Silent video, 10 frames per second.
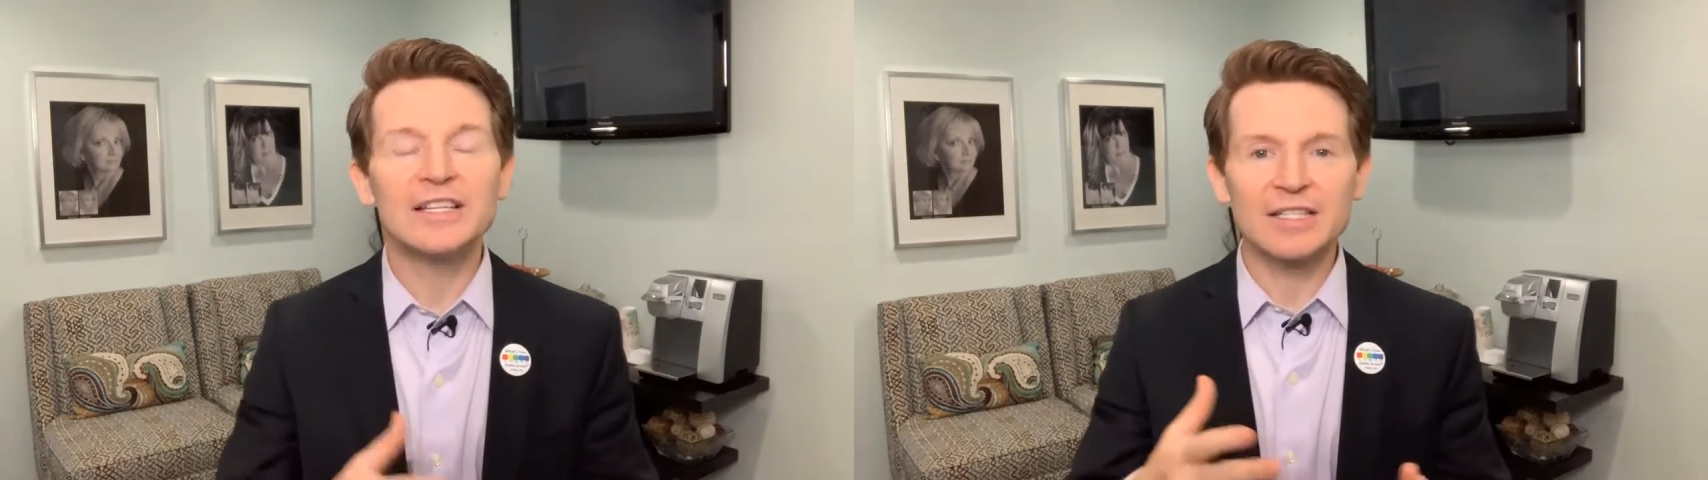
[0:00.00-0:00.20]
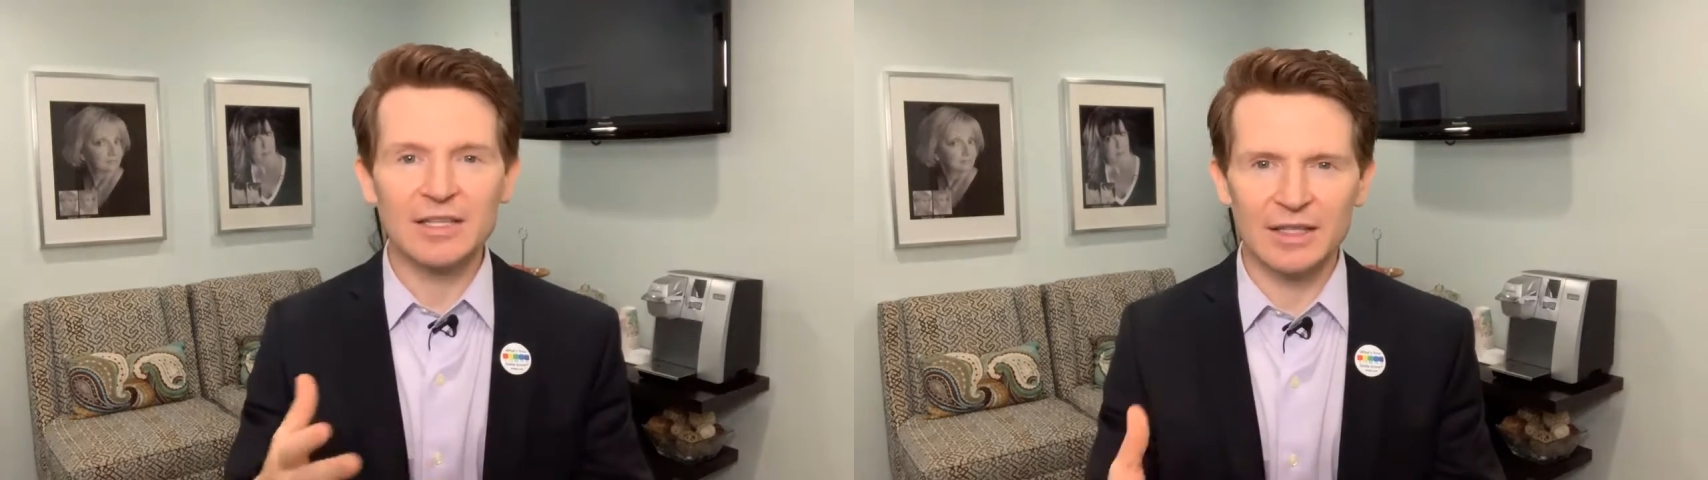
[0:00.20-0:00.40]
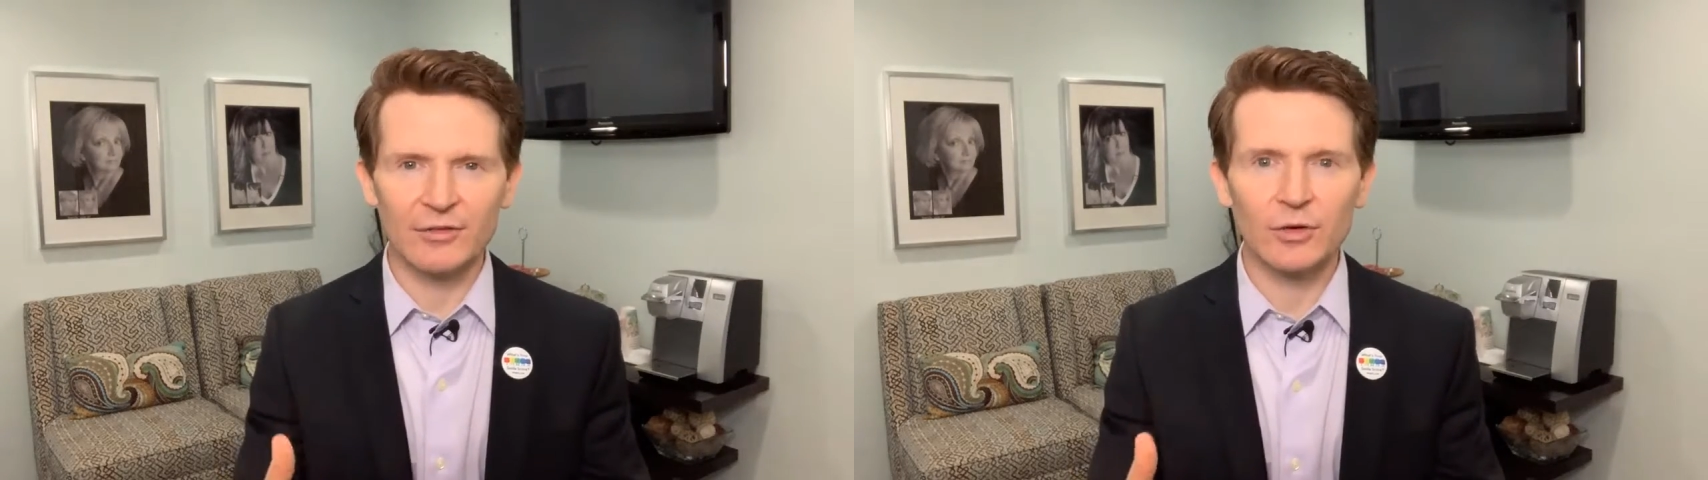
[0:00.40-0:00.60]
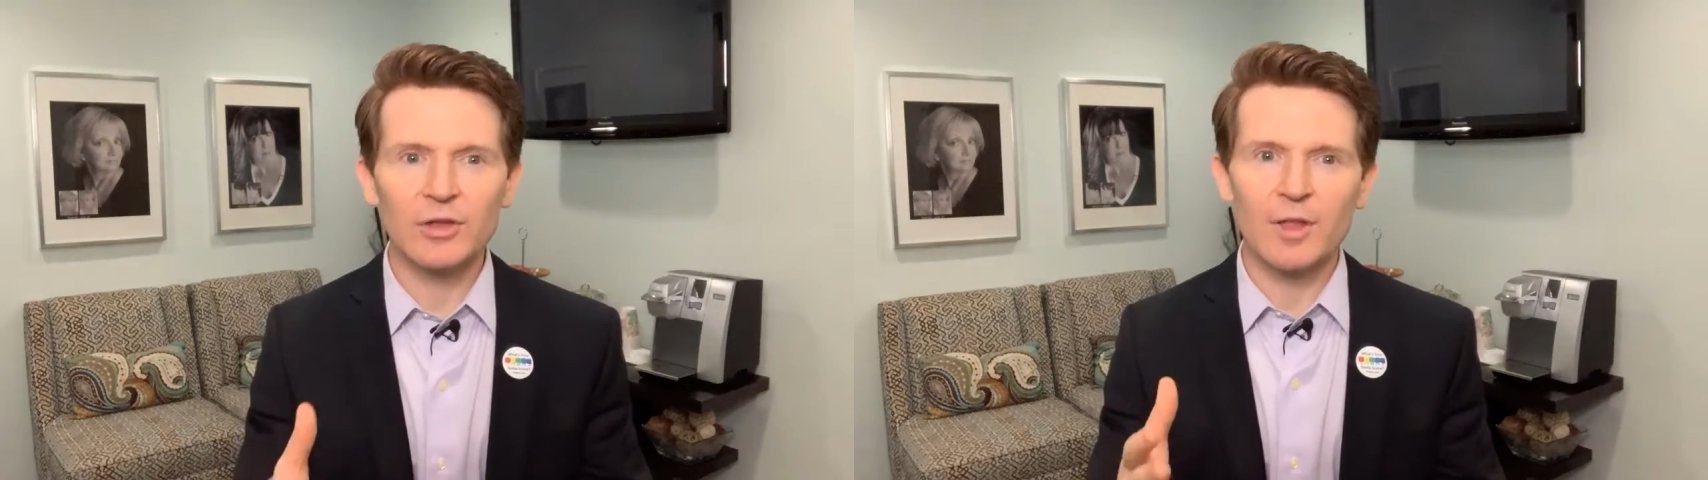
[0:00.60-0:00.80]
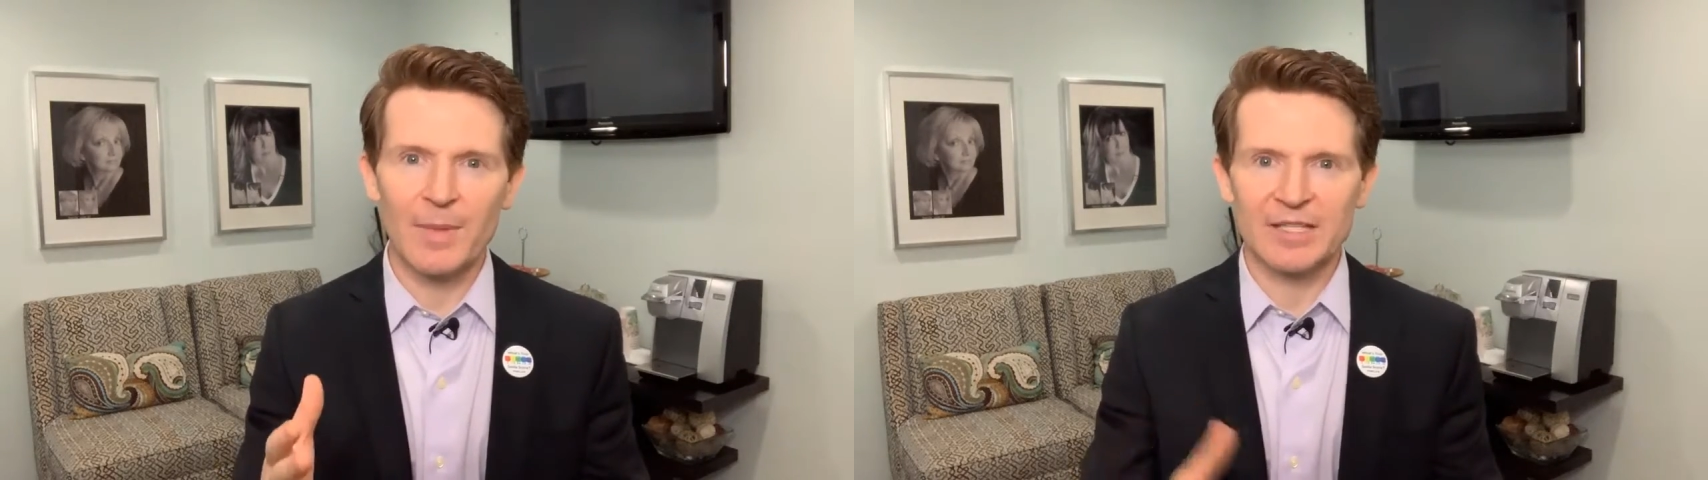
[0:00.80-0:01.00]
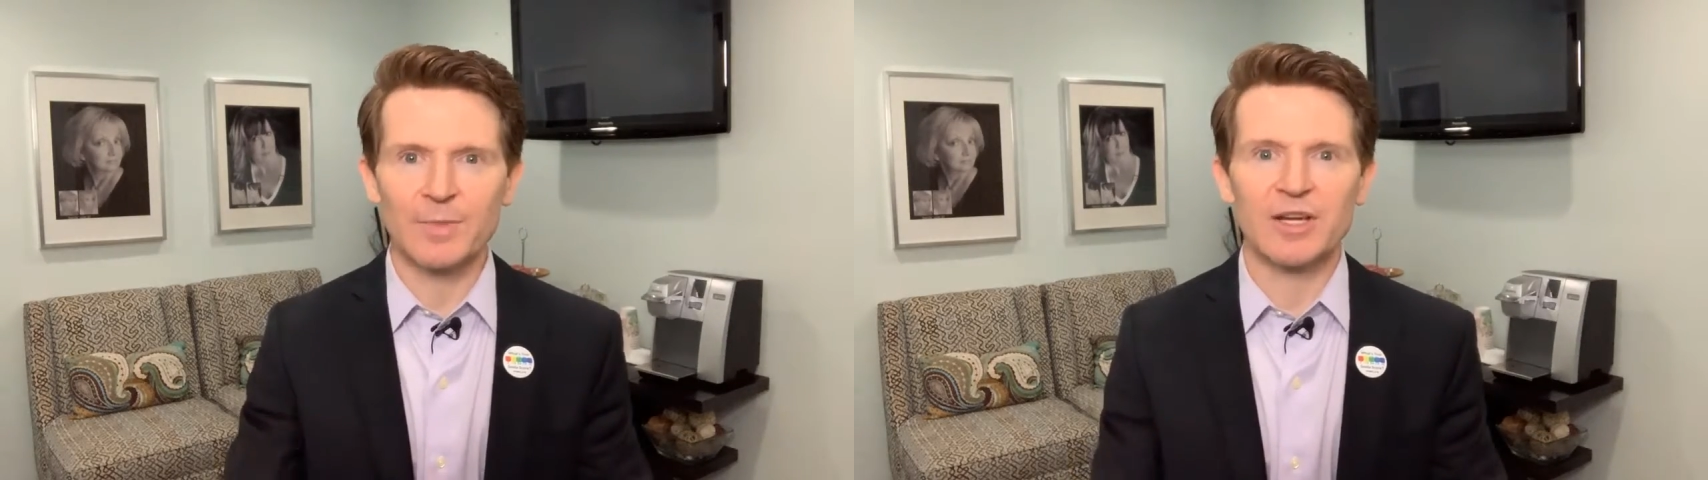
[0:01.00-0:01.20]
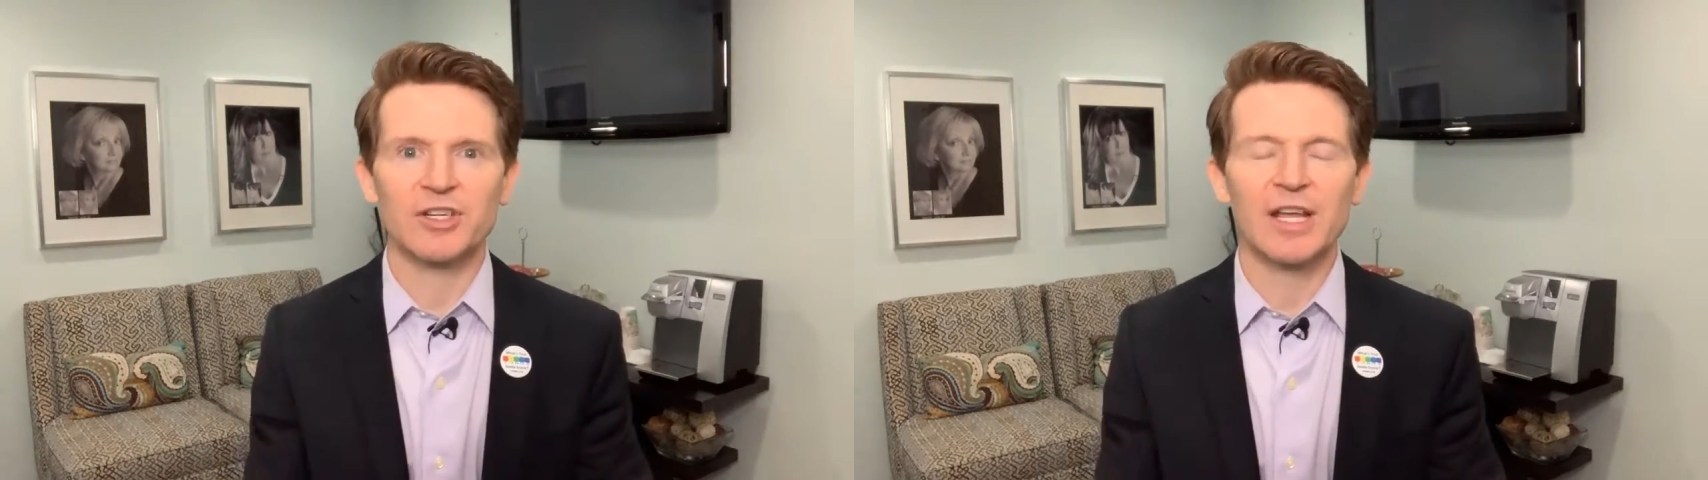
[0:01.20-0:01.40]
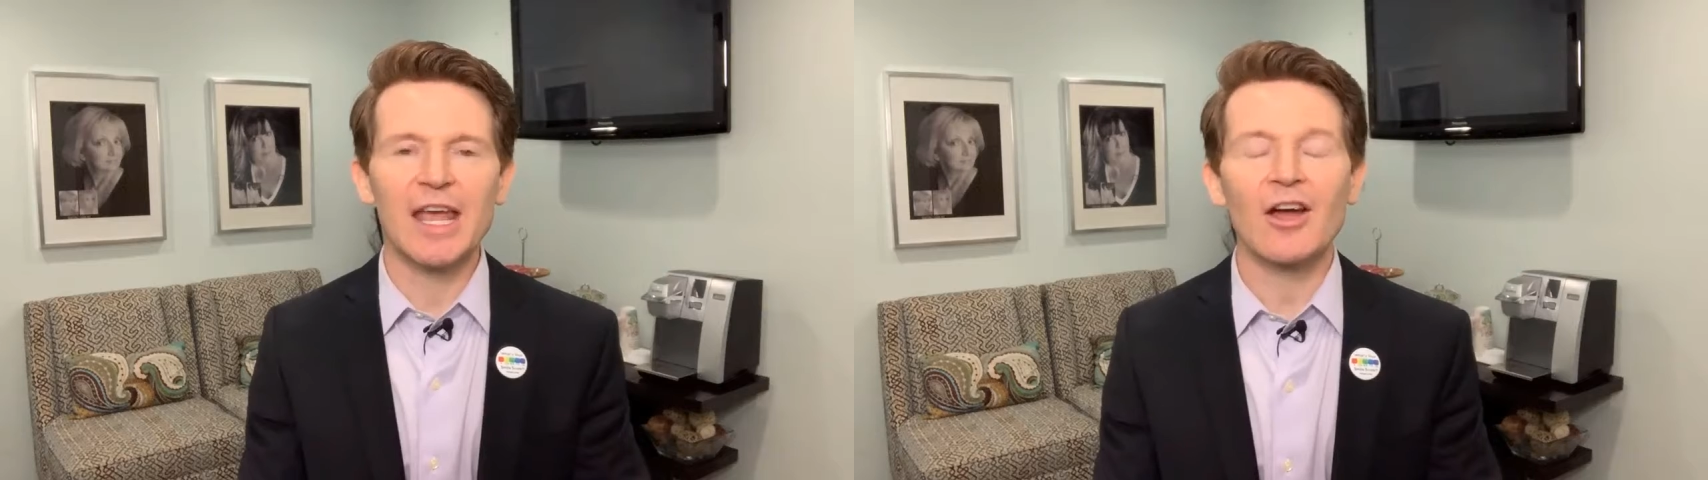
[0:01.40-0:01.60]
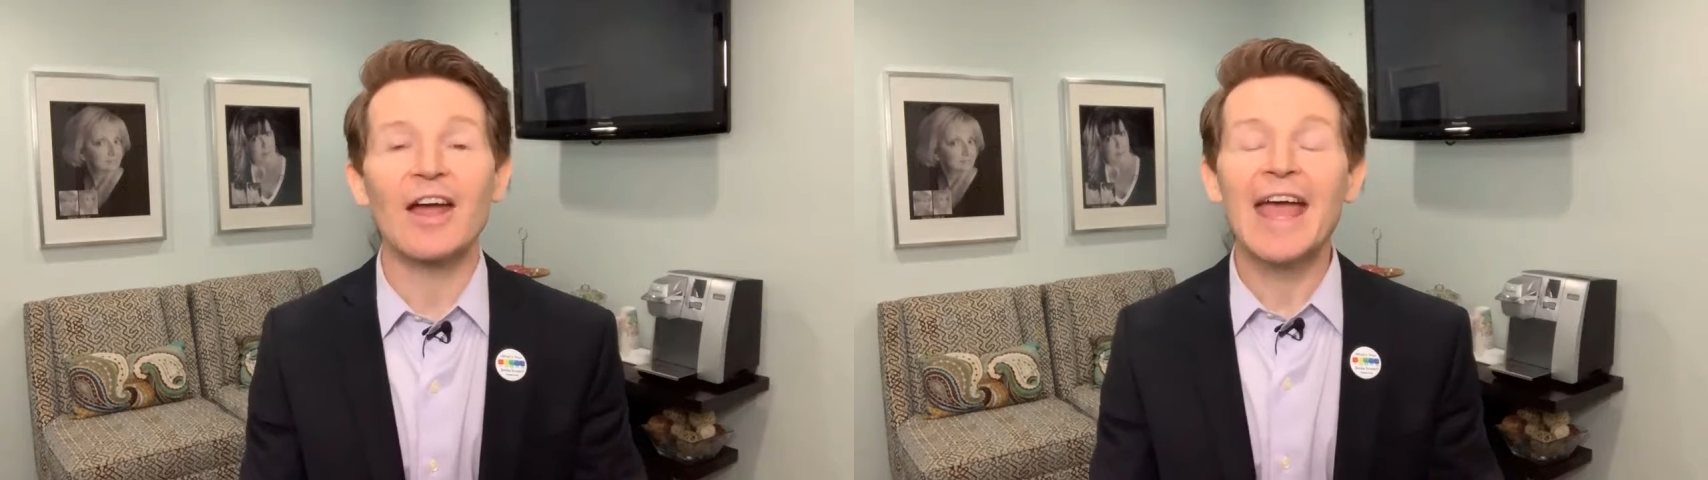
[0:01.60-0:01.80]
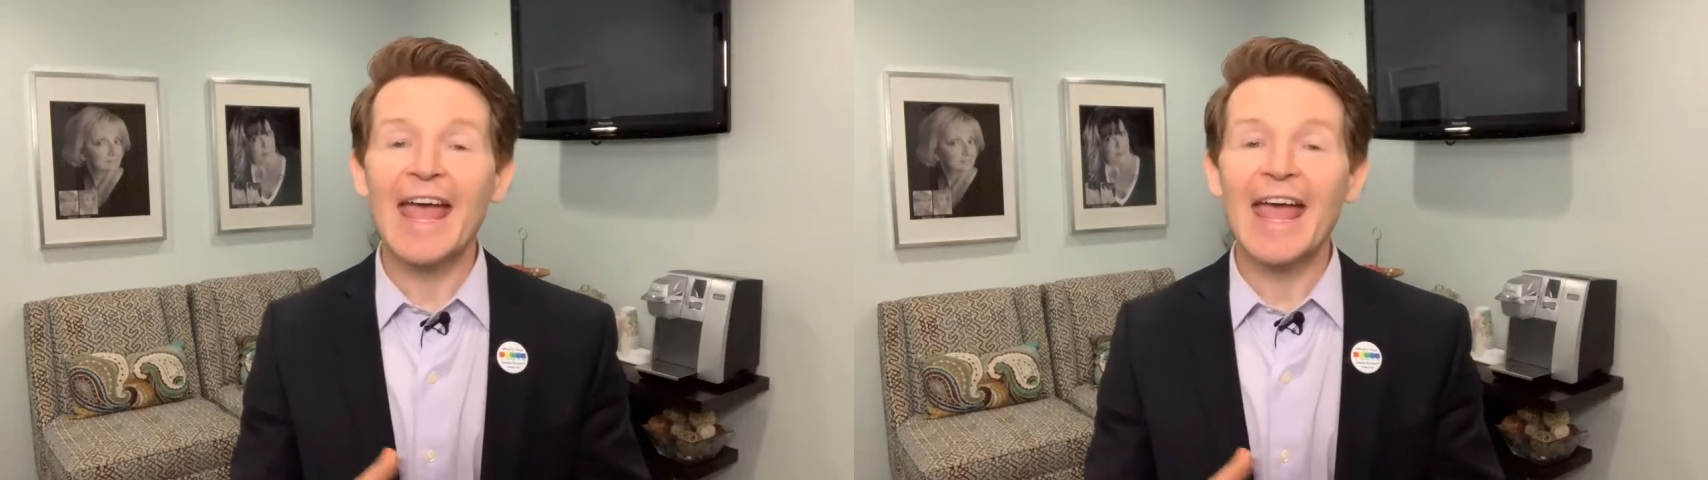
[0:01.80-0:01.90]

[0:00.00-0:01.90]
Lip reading: to deliver the best patient care.